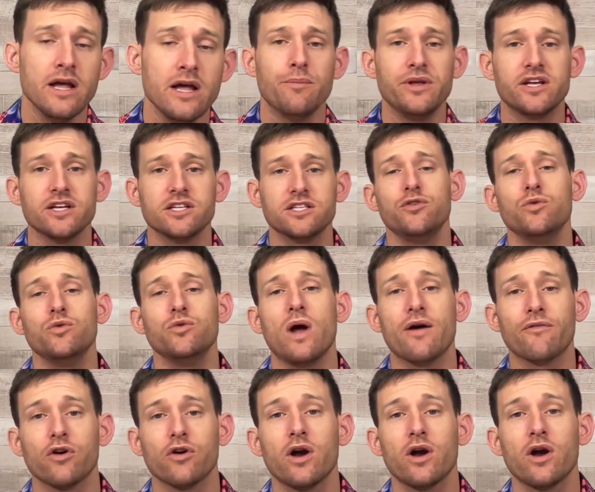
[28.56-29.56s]
because if you
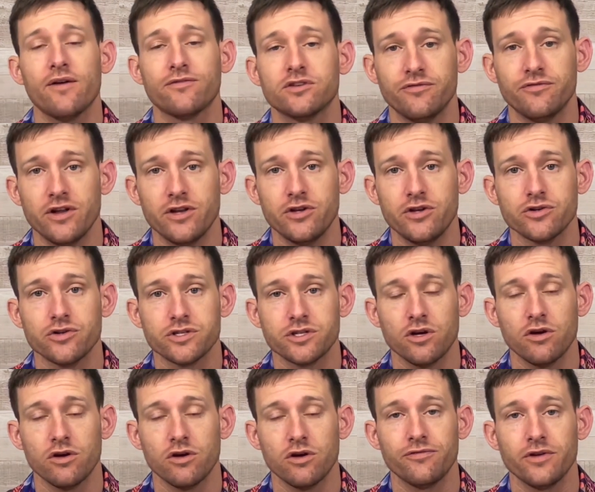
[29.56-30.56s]
ever have to defend
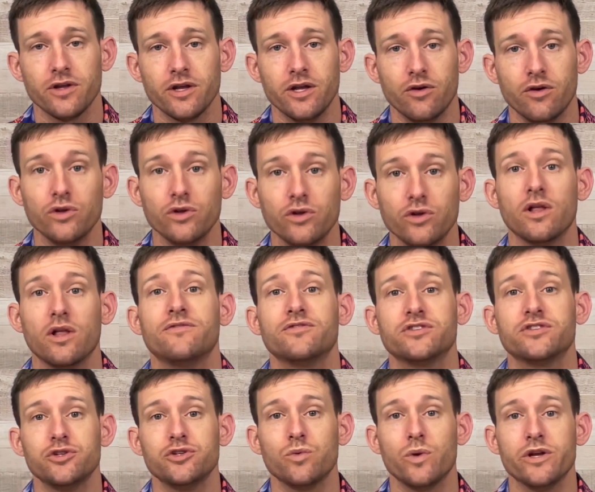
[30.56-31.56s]
yourself in a real life
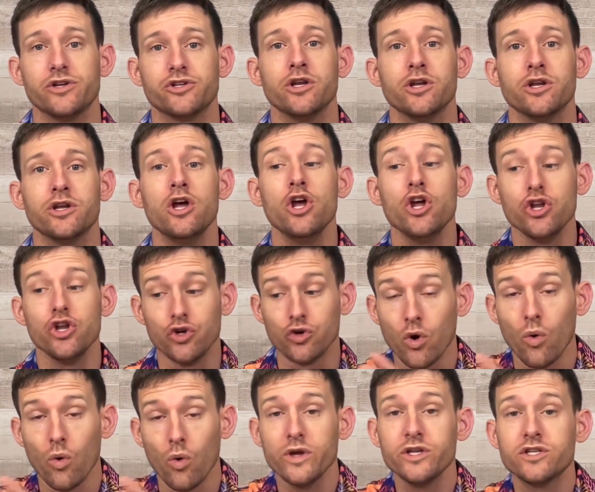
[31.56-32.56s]
situation, you're
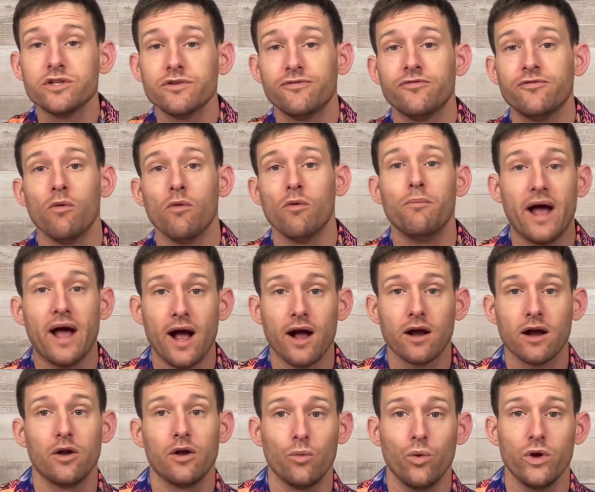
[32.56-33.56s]
going to fall
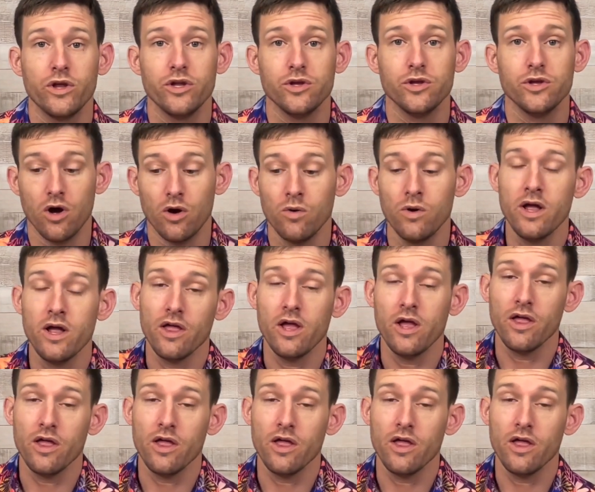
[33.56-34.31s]
back on what you know.